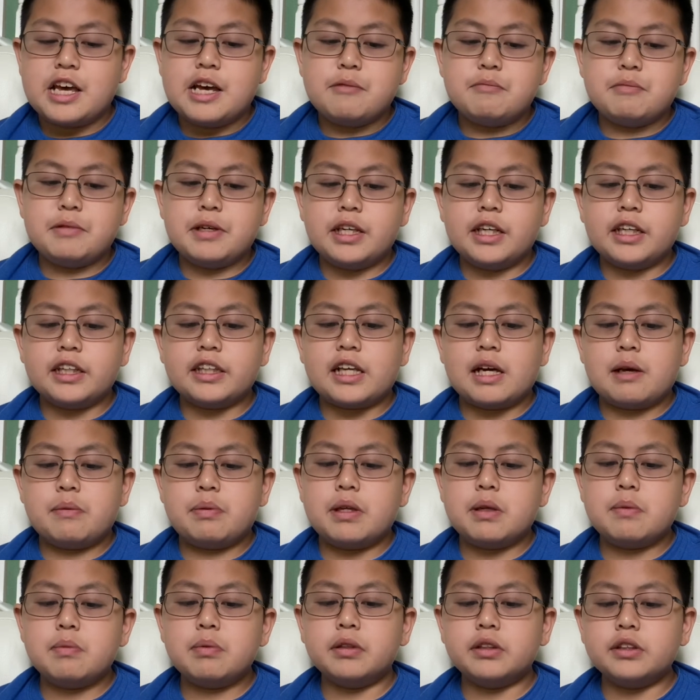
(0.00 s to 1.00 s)
meaning that
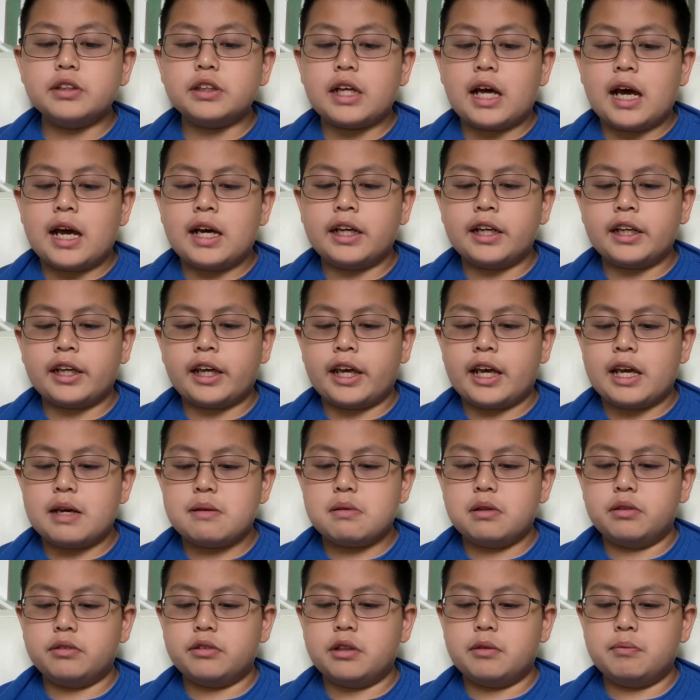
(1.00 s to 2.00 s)
people in the
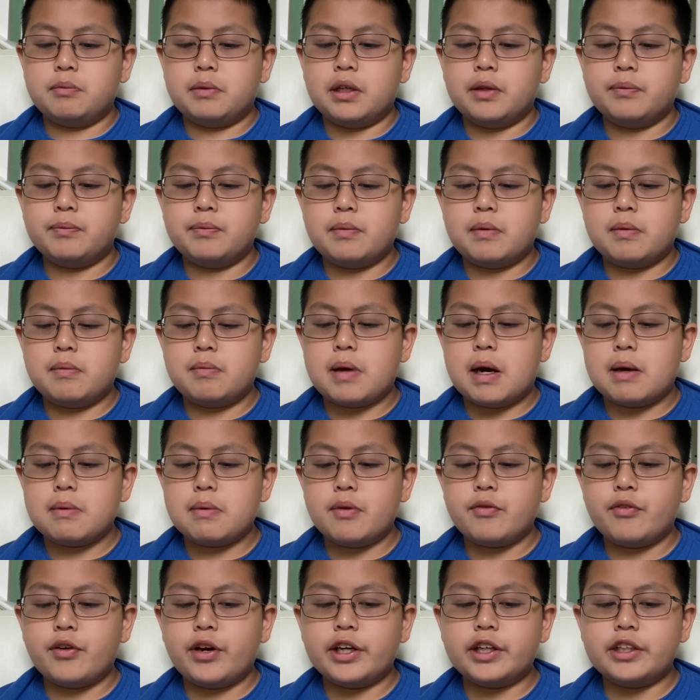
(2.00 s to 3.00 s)
Atacama were
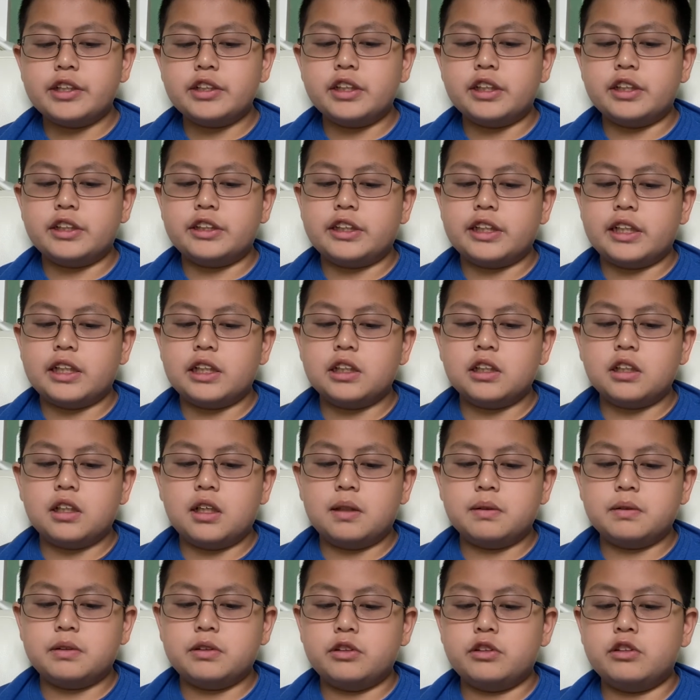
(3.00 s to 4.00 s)
mummifying their dead
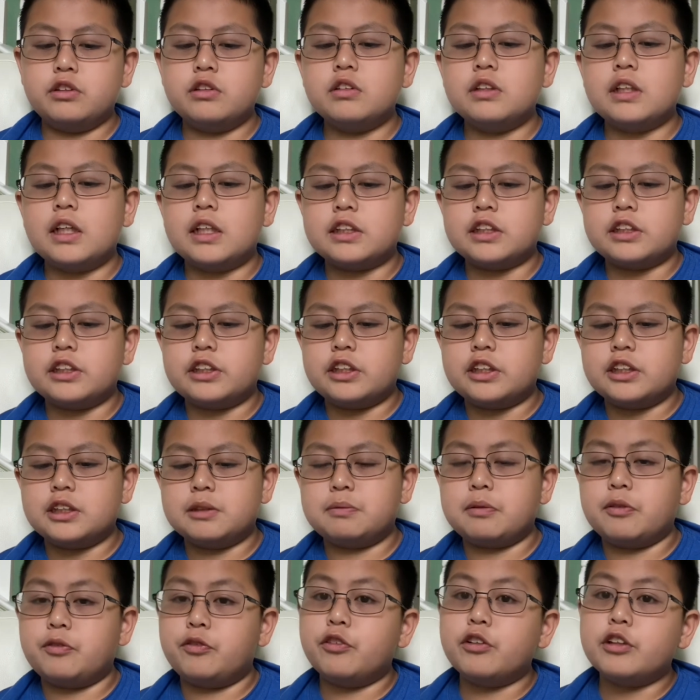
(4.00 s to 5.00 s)
up to 2000 years
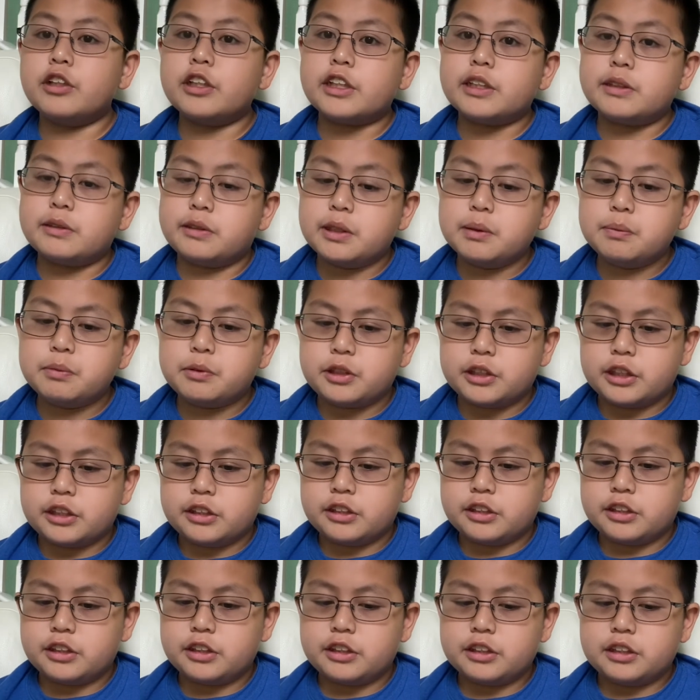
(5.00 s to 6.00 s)
before the
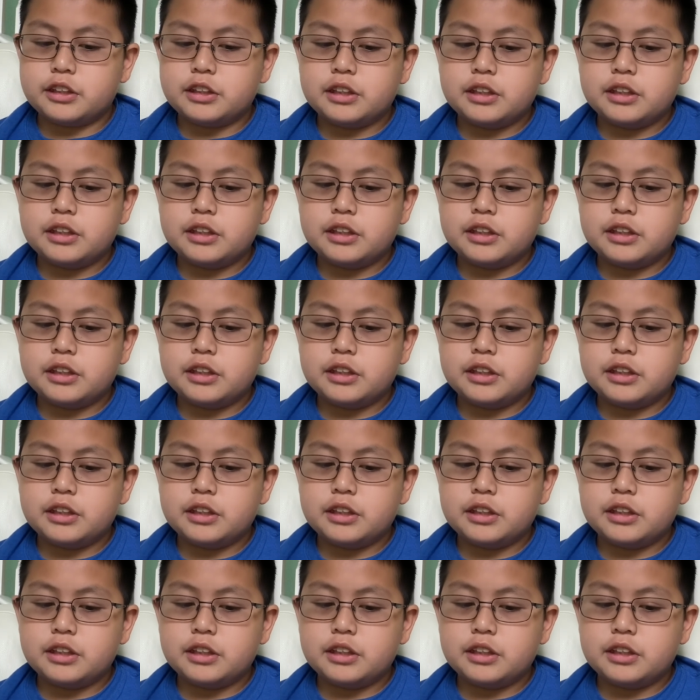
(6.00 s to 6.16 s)
Egyptians.